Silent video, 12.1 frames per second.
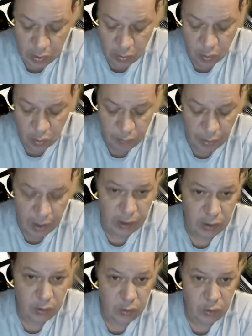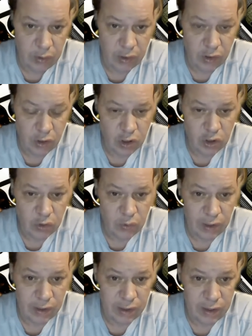or buying you do, they charge you
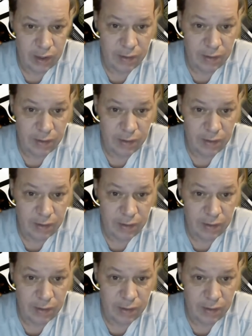like a